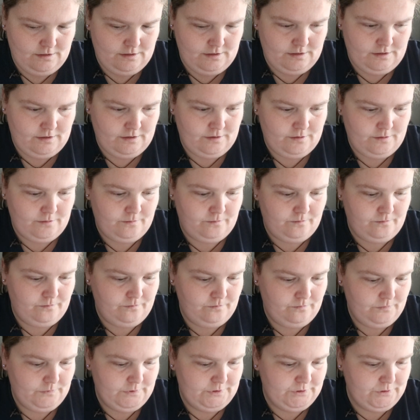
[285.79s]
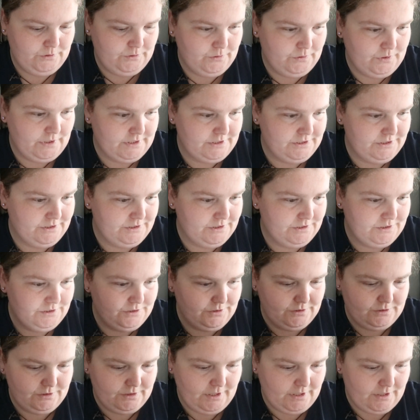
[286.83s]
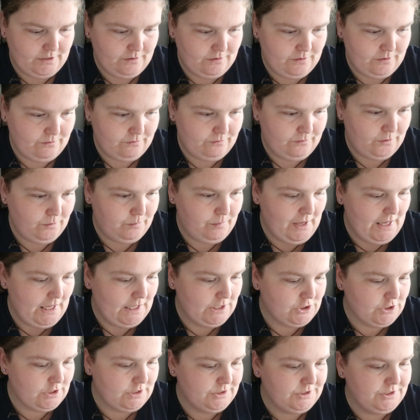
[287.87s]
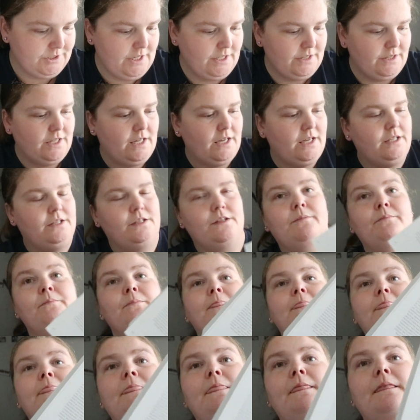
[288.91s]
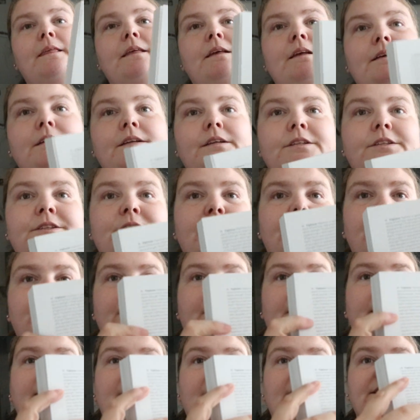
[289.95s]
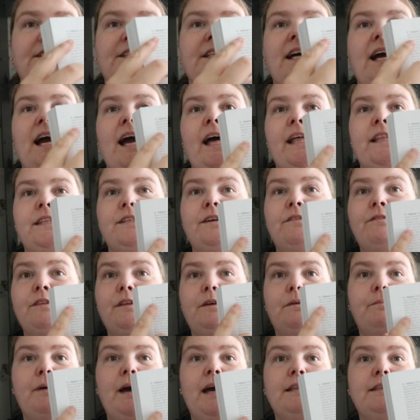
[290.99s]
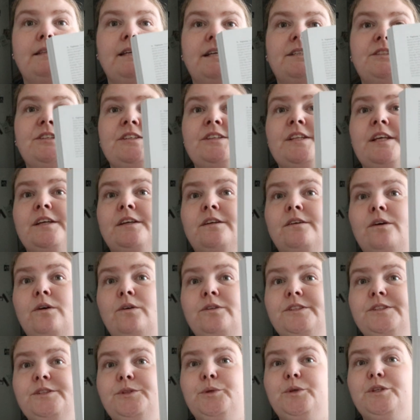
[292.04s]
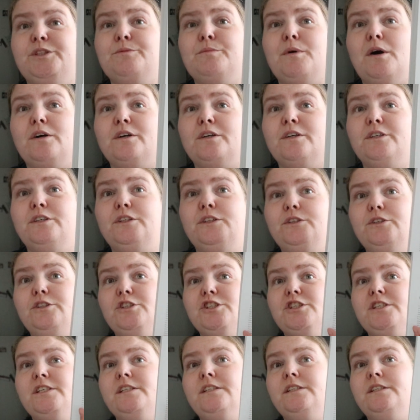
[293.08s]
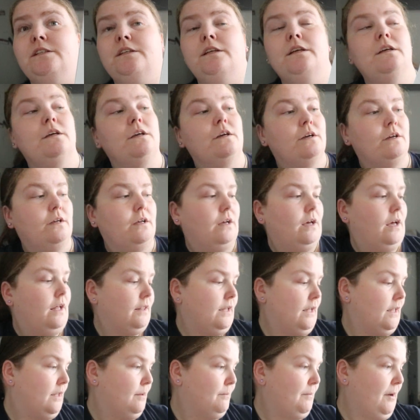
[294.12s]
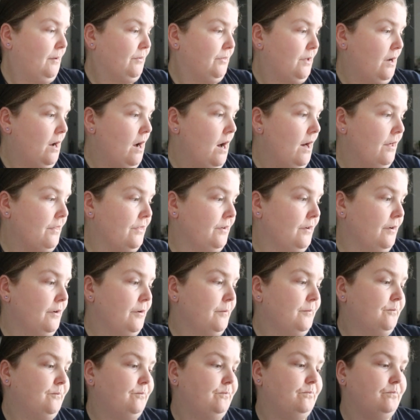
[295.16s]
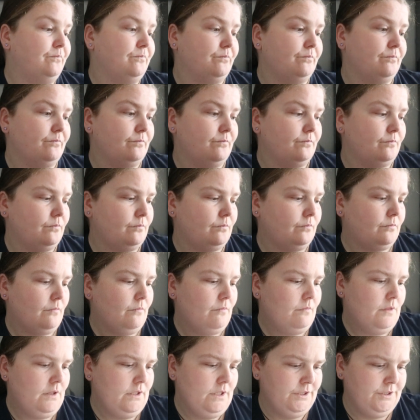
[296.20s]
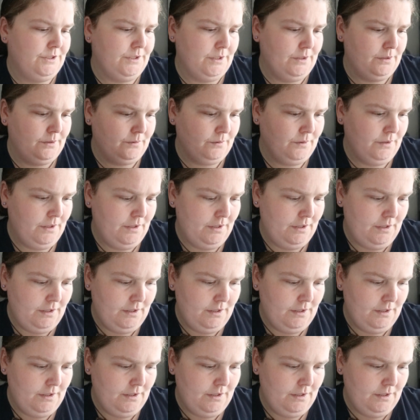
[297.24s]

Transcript: Um, so that's like a few pages, and then so like that's the end of the appendix, and then goes into a small conclusion, and then about the author. So